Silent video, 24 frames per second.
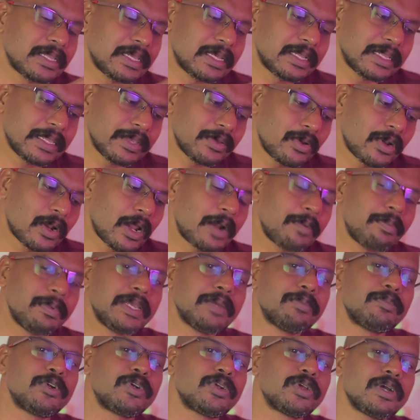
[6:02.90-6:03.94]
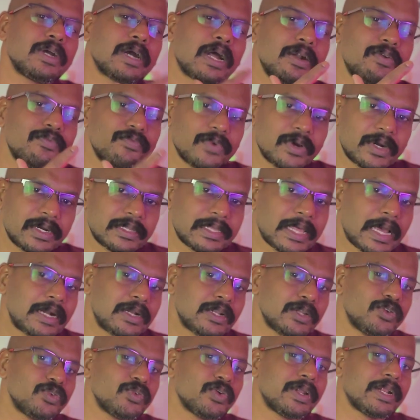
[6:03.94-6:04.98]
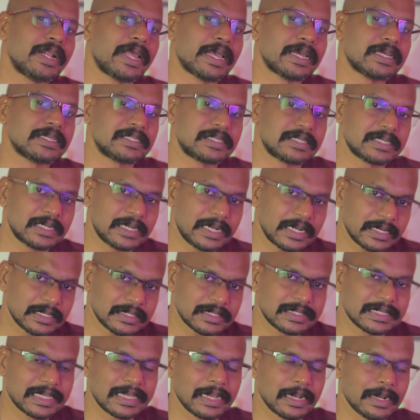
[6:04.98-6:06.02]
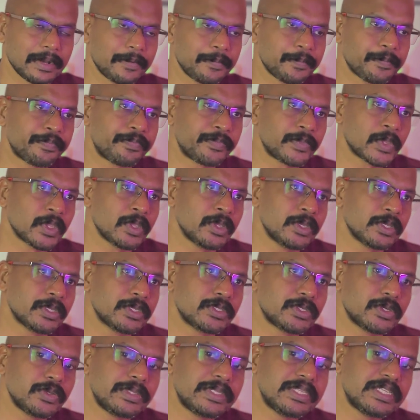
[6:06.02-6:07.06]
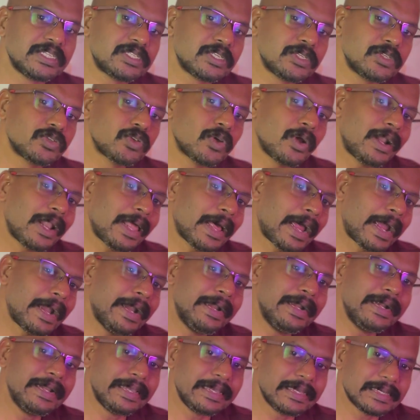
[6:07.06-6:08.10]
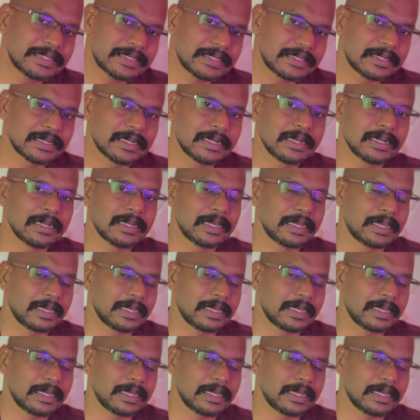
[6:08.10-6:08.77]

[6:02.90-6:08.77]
there, they will not be able to convert that into an action and skill. So this is called ideational